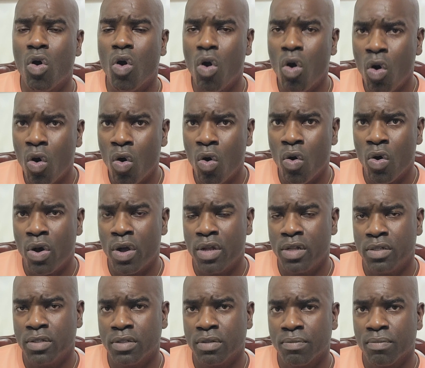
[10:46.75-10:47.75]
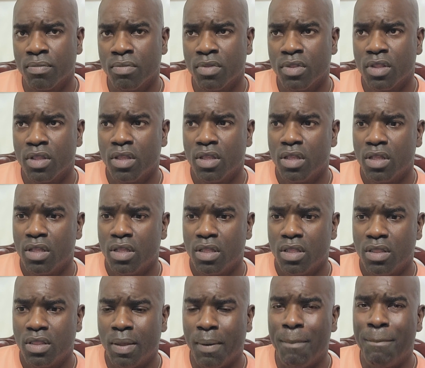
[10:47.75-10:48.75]
on
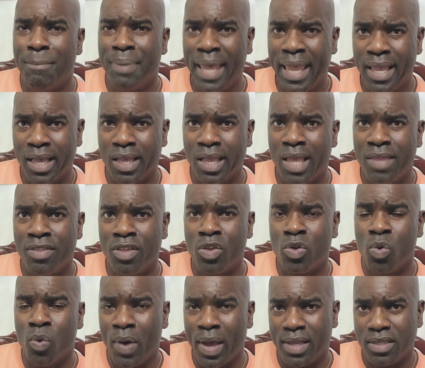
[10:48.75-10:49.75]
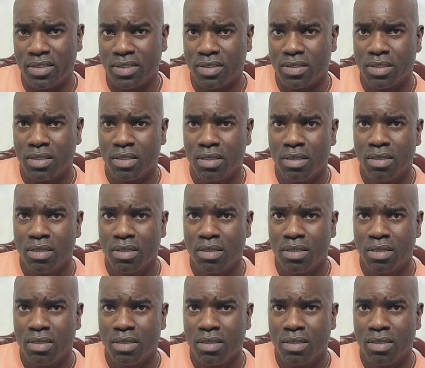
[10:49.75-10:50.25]
the bank in the U.S.